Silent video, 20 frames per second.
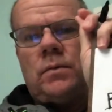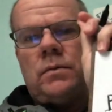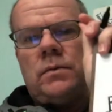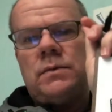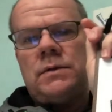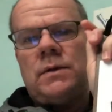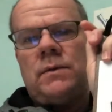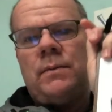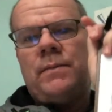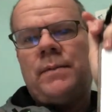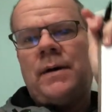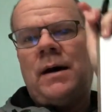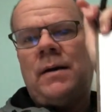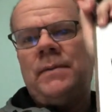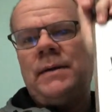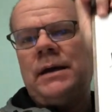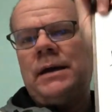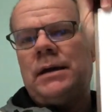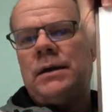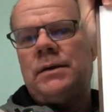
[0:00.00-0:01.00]
So we're
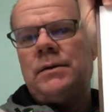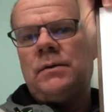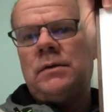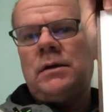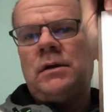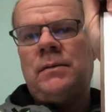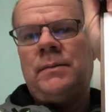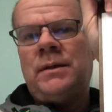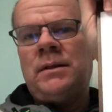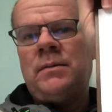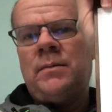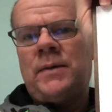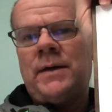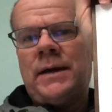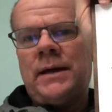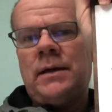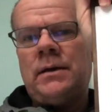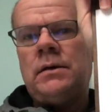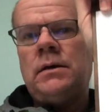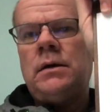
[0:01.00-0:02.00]
probably going to do a little bit of the
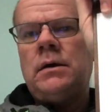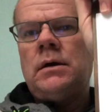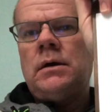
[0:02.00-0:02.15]
plan